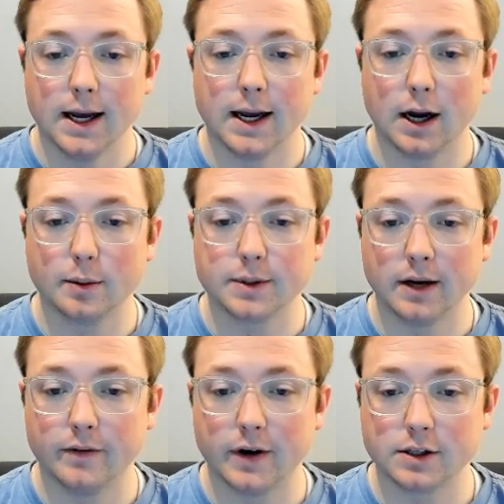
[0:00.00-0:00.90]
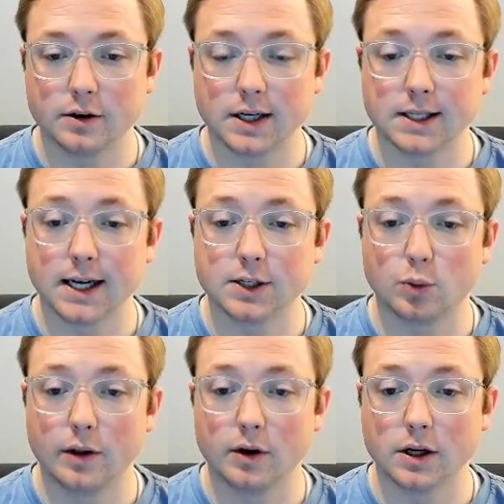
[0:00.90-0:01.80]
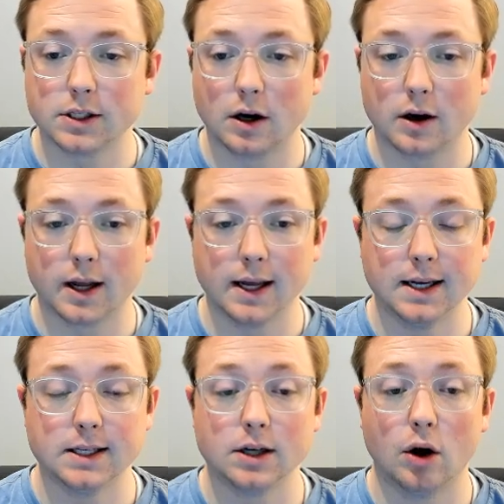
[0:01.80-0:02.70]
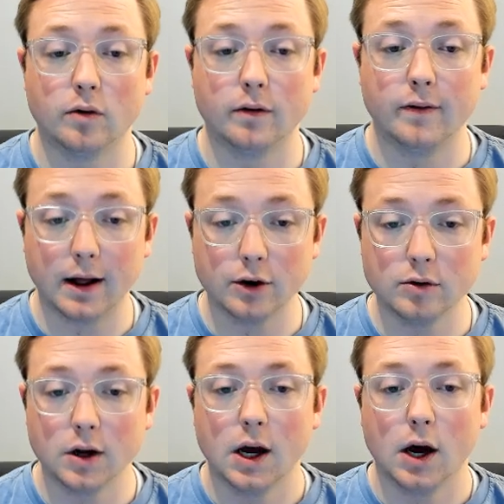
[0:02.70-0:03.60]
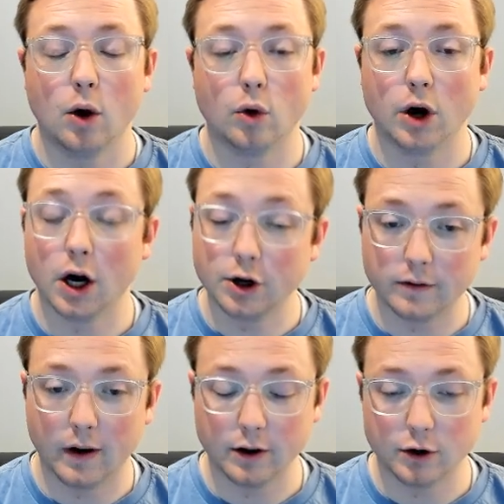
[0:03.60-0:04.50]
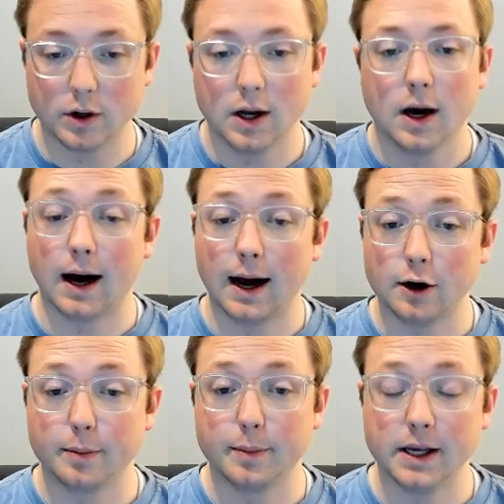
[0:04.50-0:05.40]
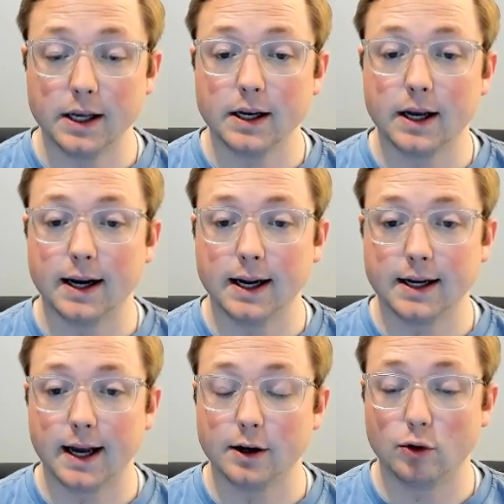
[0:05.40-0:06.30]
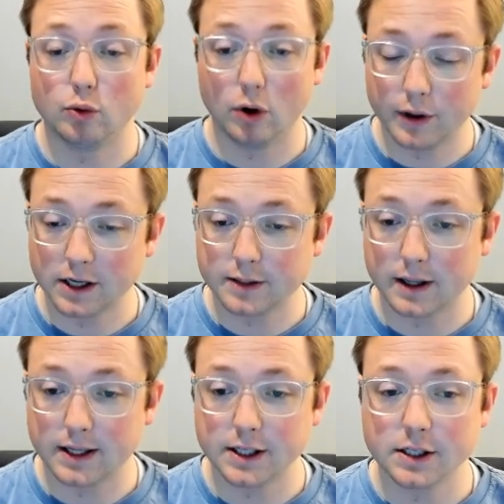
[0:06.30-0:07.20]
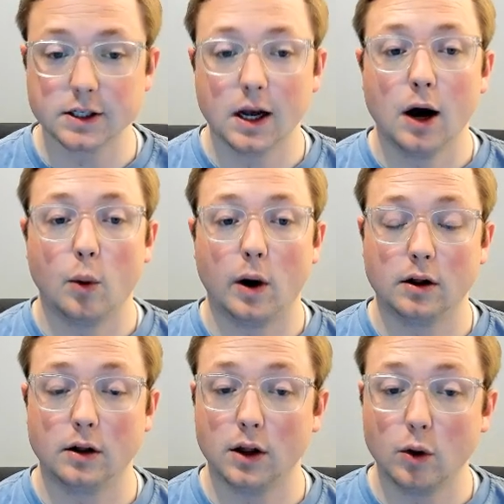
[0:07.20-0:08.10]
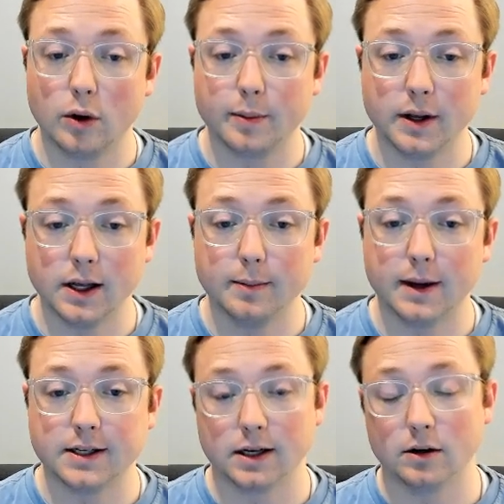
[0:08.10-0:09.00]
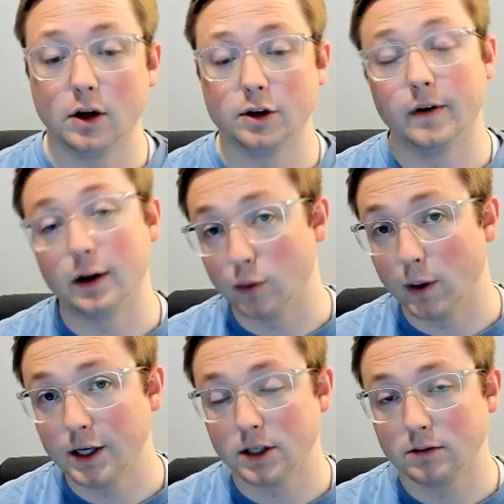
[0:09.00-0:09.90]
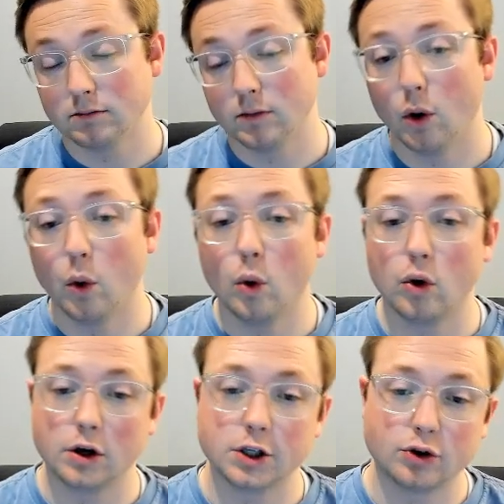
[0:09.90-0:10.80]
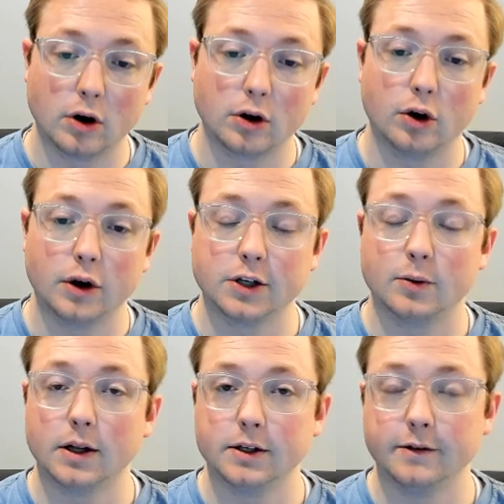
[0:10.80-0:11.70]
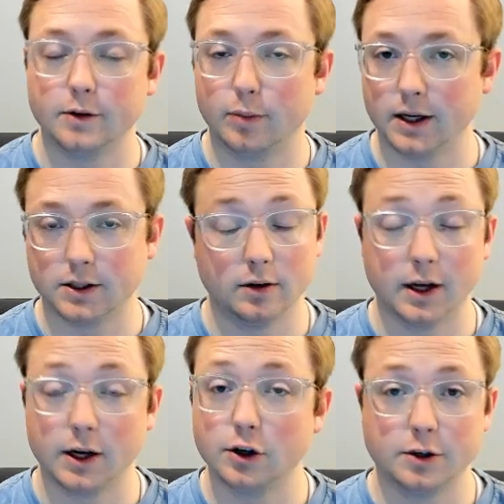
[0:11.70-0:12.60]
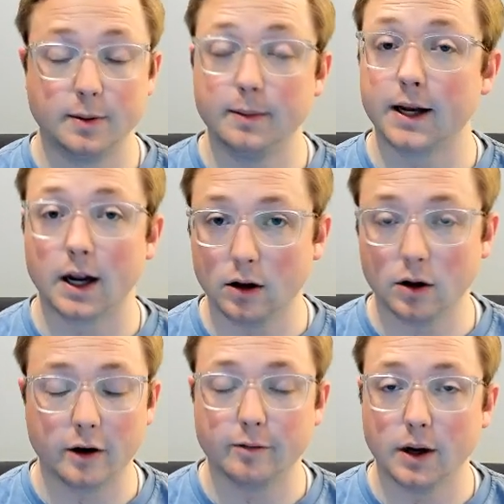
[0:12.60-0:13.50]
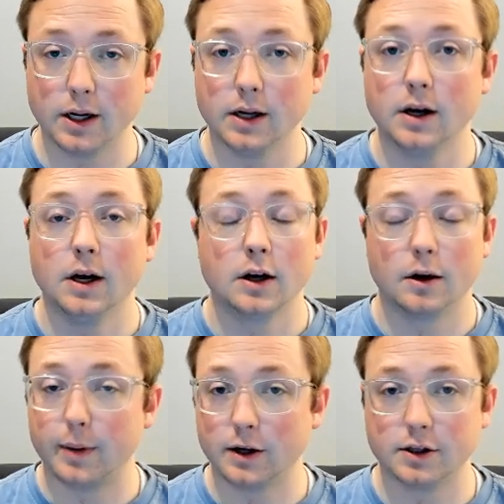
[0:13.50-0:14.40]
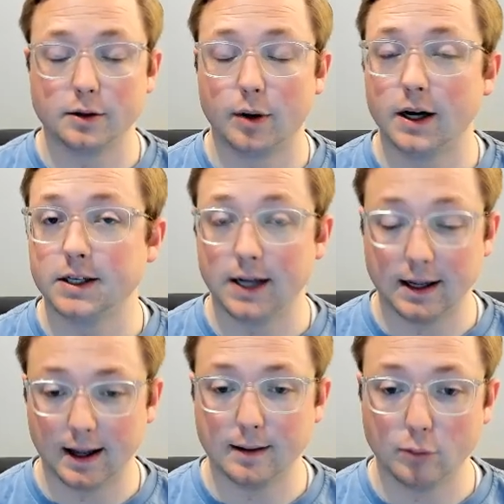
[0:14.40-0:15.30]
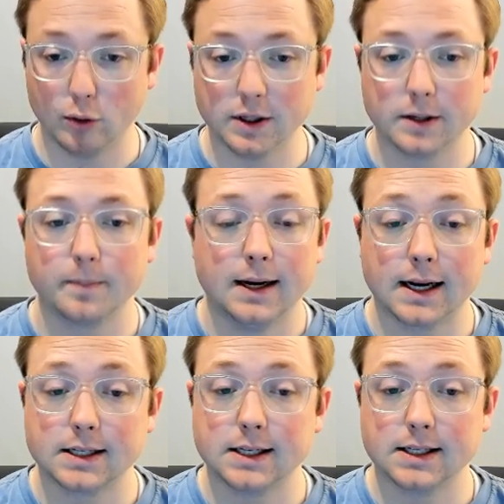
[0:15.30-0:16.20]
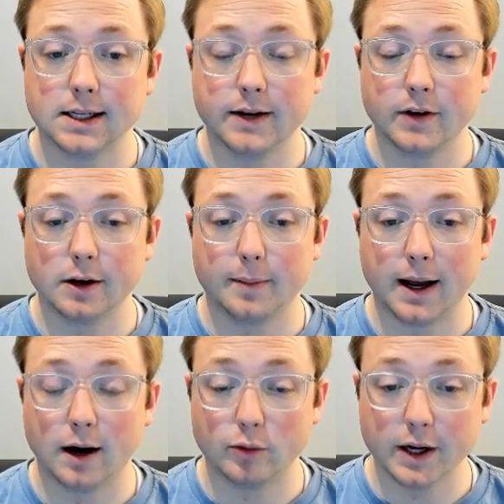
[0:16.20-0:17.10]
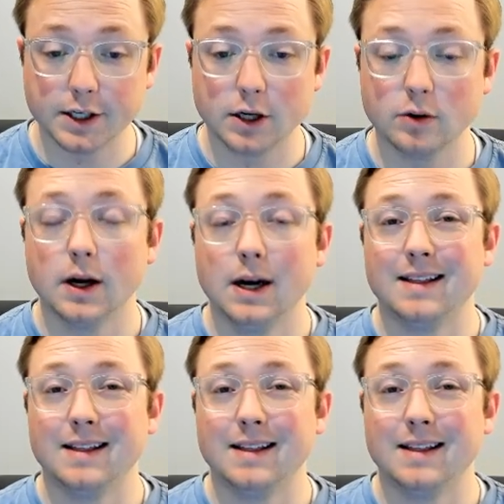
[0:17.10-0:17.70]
It helps investors assess whether a stock is overvalued or undervalued. A higher PE can indicate growth expectations, while a lower PE may signal undervaluation or strong earnings relative to price. So they could just be making a lot of money compared to the price at that moment. Next is the dividend payout ratio.